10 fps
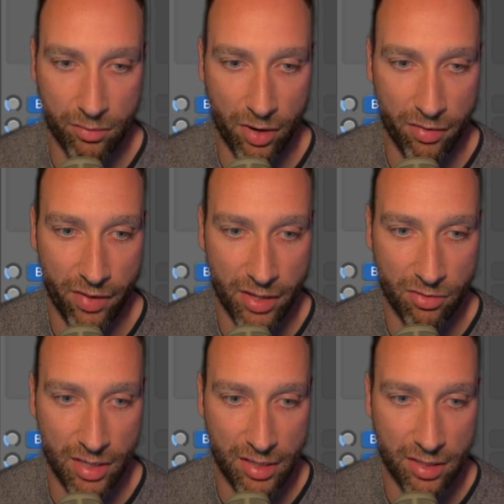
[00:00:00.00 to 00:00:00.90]
very fast
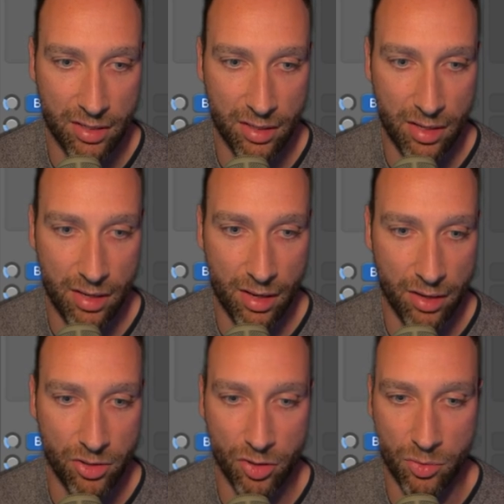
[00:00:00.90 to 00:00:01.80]
release,
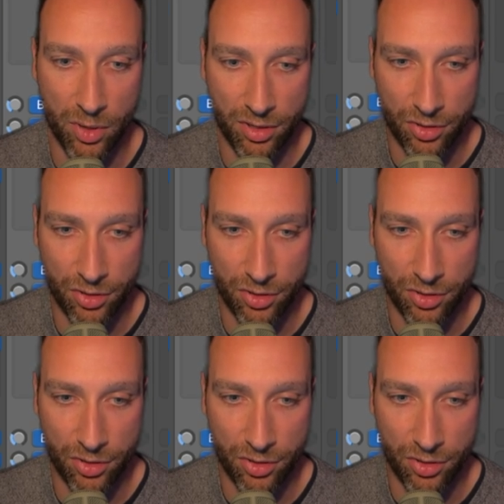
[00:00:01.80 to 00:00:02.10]
and 2 to 1.